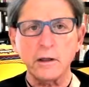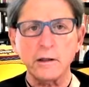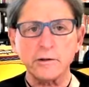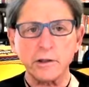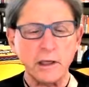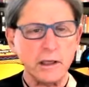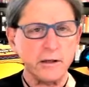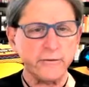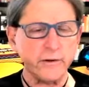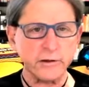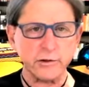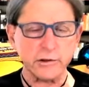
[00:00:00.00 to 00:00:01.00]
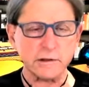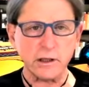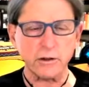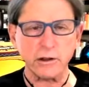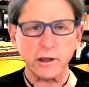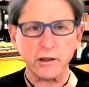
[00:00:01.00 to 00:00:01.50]
Janina Fisher is the
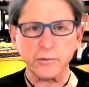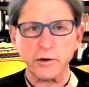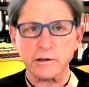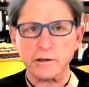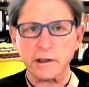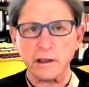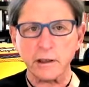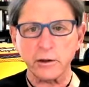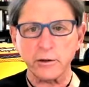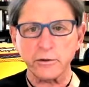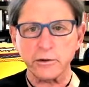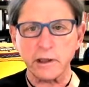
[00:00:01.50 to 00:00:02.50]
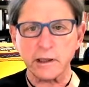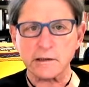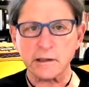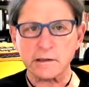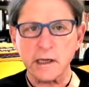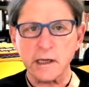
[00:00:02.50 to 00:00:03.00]
only other person I know who does
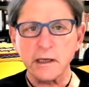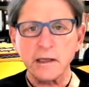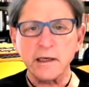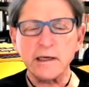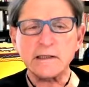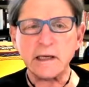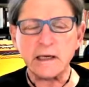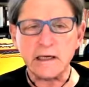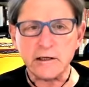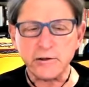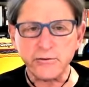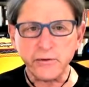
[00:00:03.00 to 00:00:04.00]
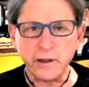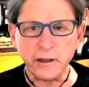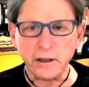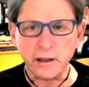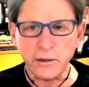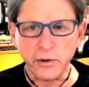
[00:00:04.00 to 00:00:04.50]
this. It's
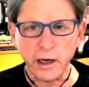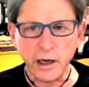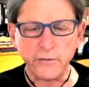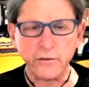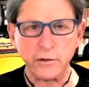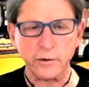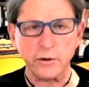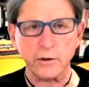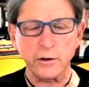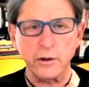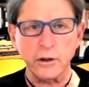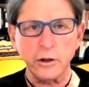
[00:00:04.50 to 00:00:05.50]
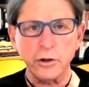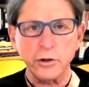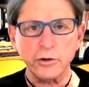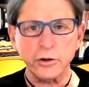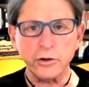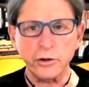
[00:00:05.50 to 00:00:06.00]
infinitely preferable
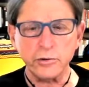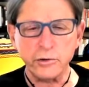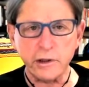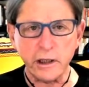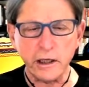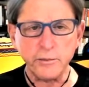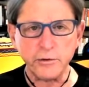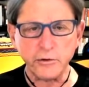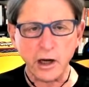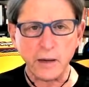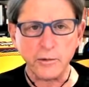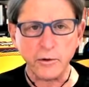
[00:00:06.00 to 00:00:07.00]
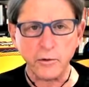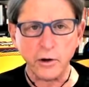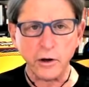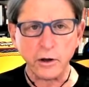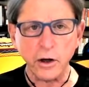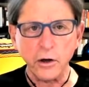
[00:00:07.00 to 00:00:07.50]
to do deep trauma
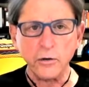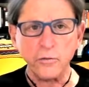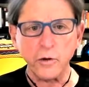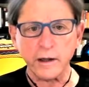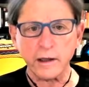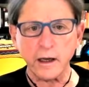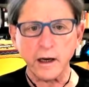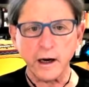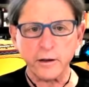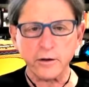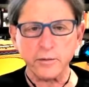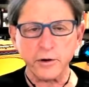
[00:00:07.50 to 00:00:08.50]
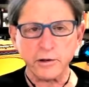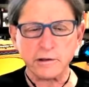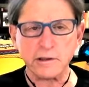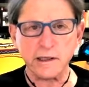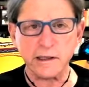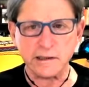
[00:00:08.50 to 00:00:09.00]
work while the other
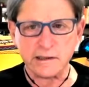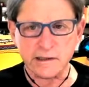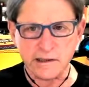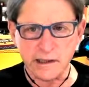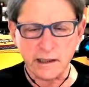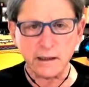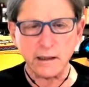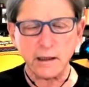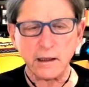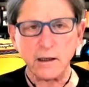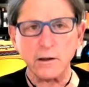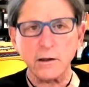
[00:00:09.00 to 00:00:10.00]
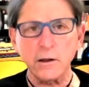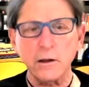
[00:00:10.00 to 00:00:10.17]
person is sitting there.